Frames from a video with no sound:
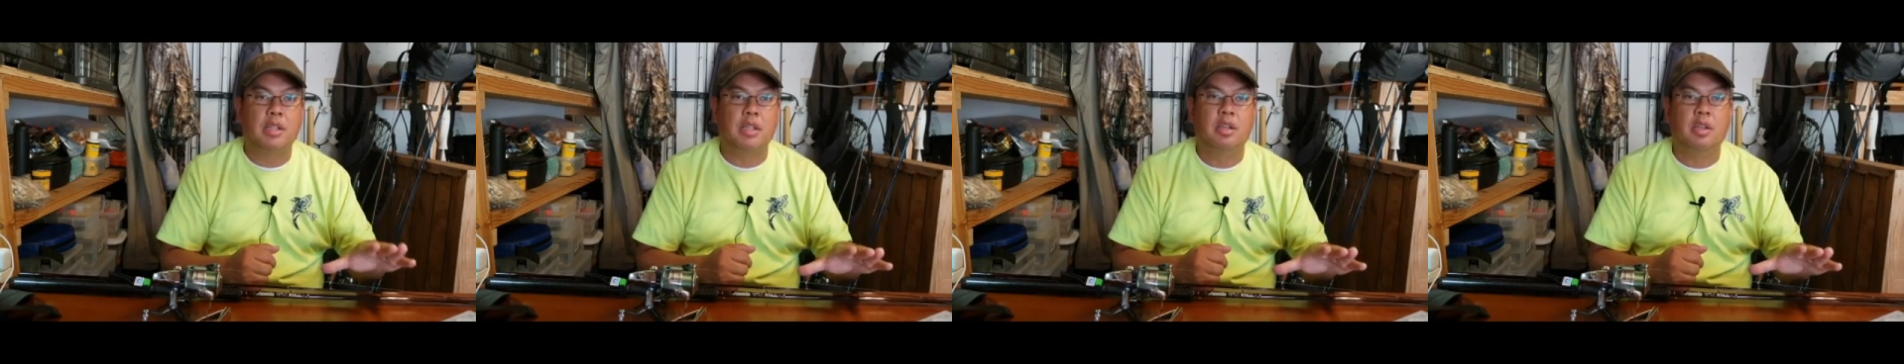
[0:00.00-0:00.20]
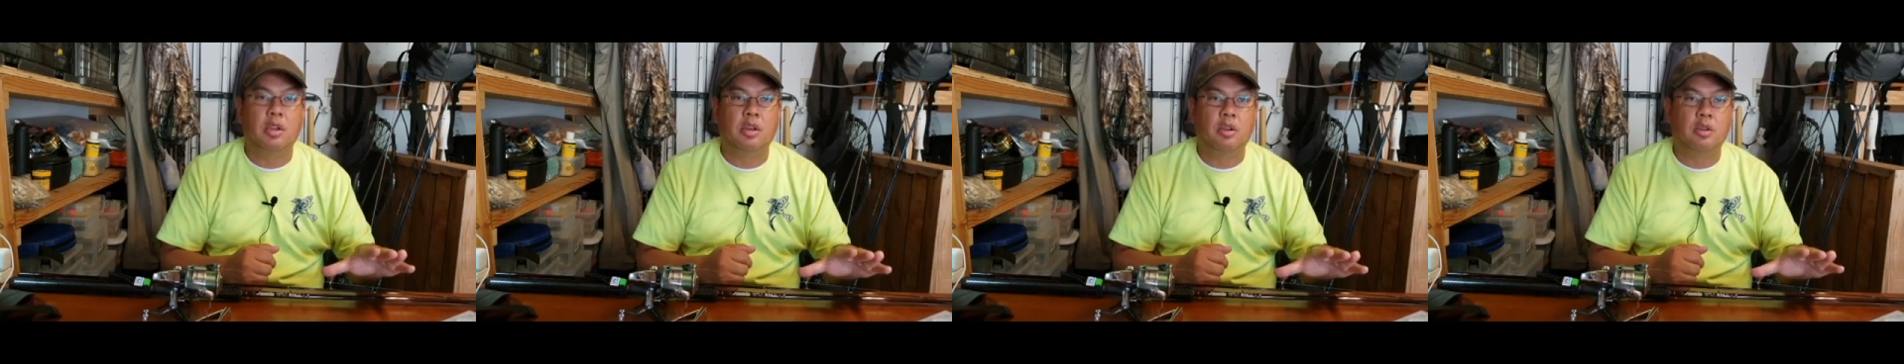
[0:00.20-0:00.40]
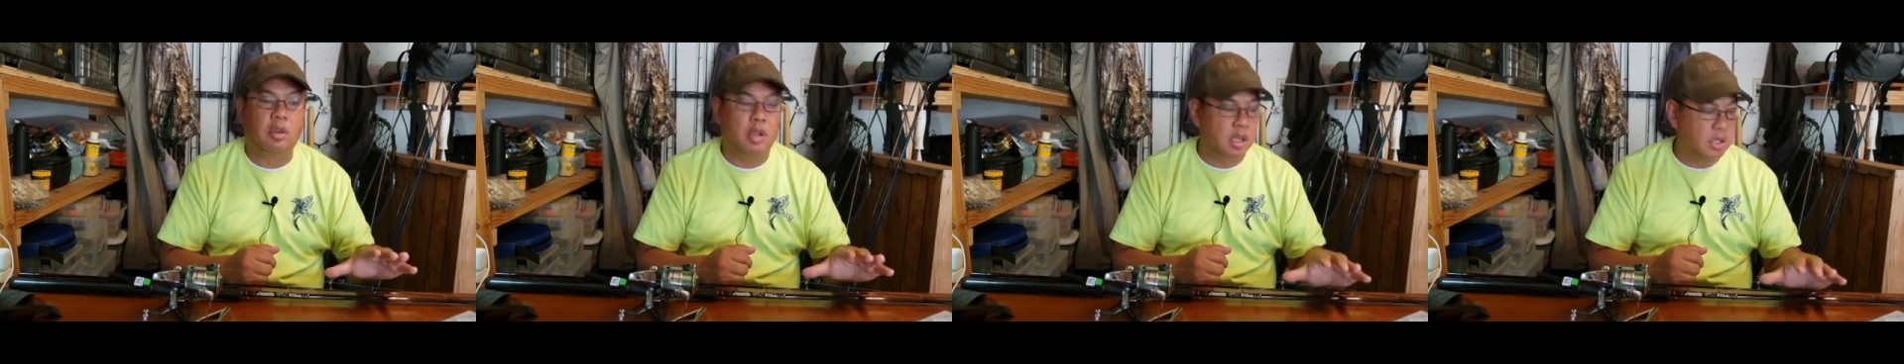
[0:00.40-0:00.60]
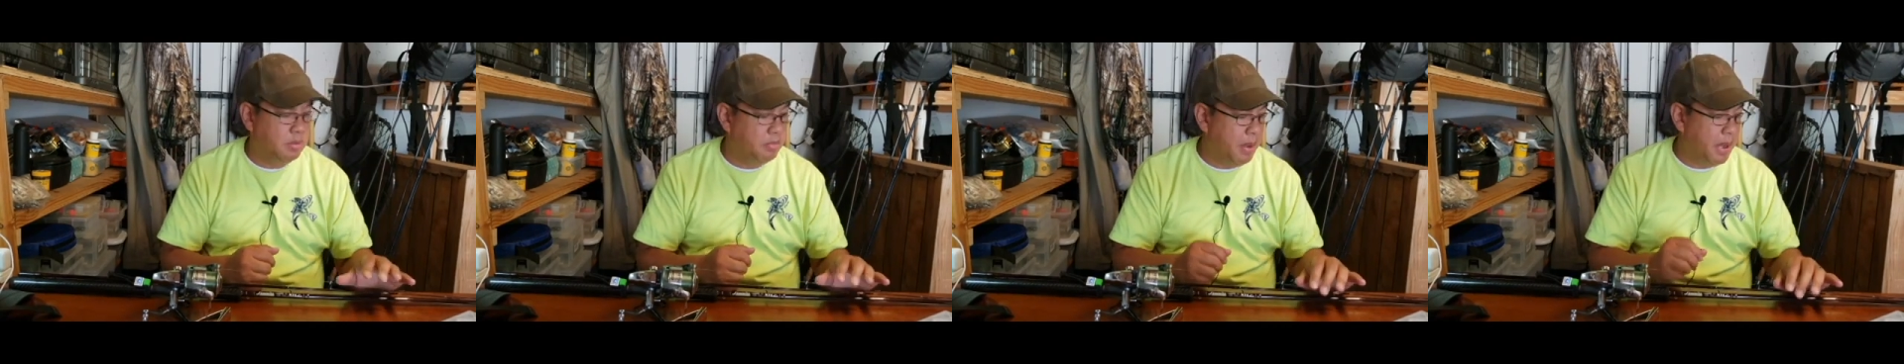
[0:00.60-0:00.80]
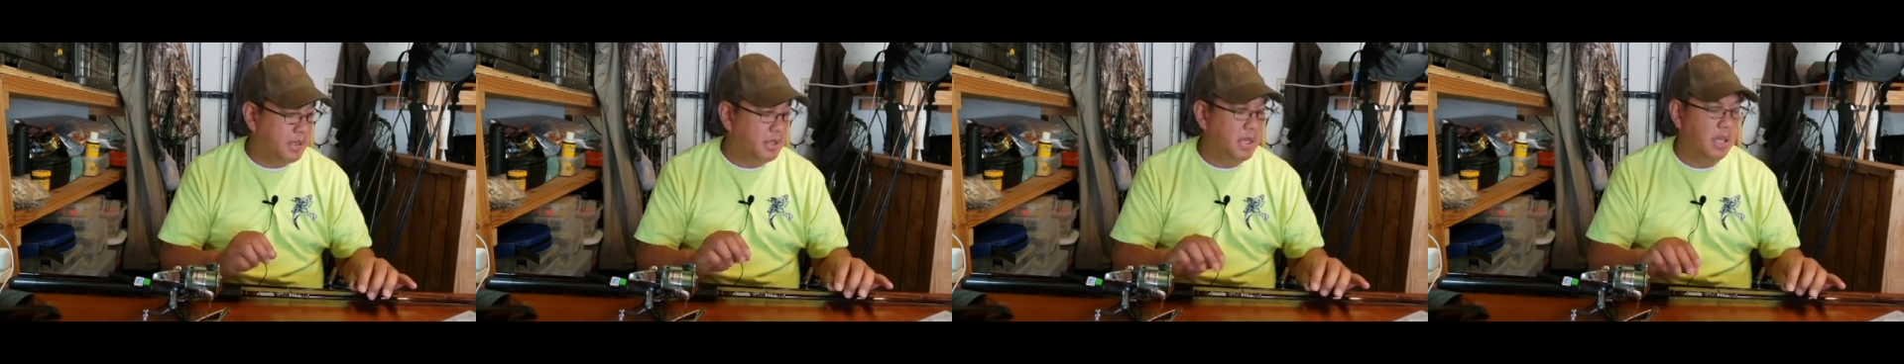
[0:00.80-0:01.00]
to do is
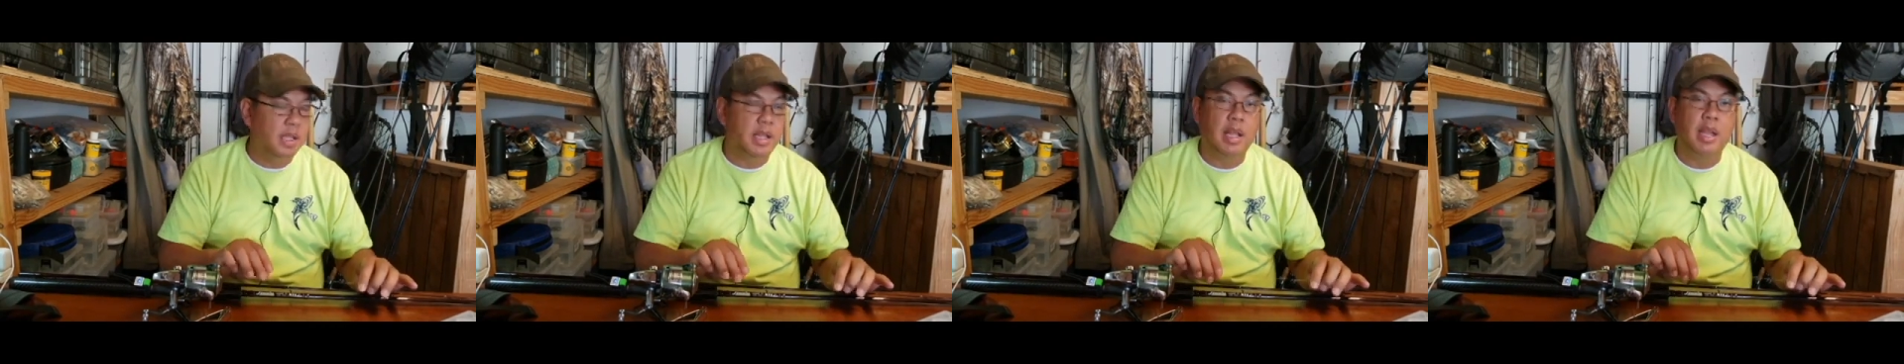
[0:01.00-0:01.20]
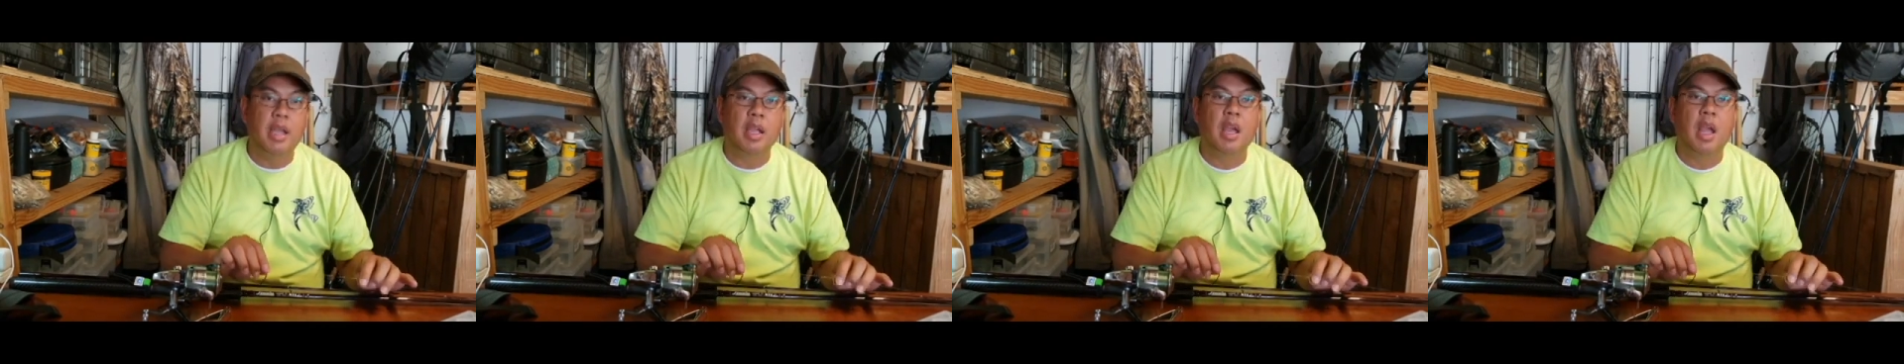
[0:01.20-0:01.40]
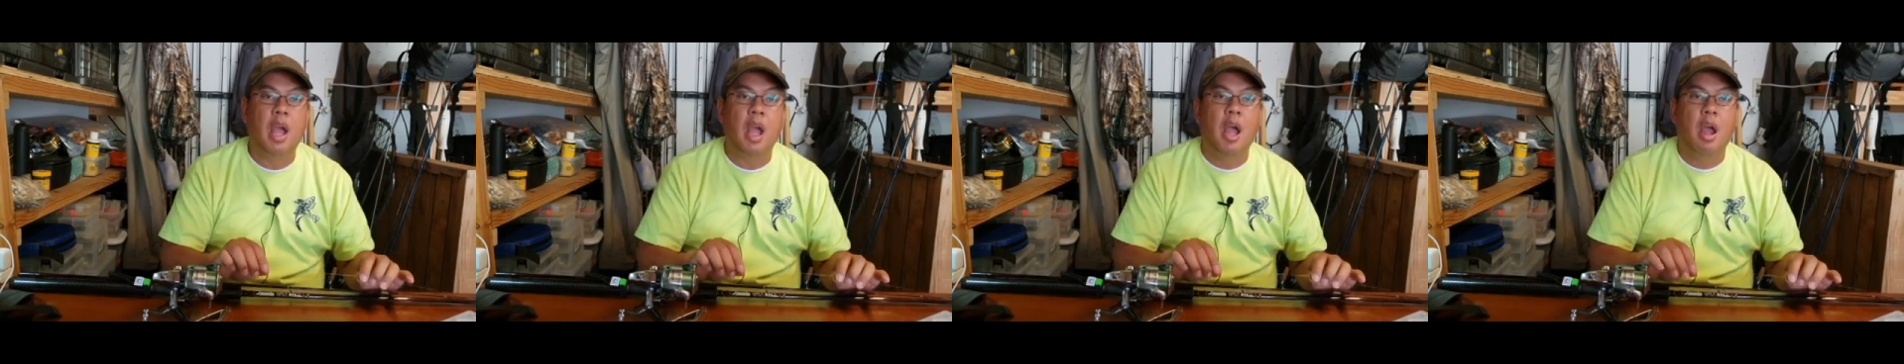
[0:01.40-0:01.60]
basically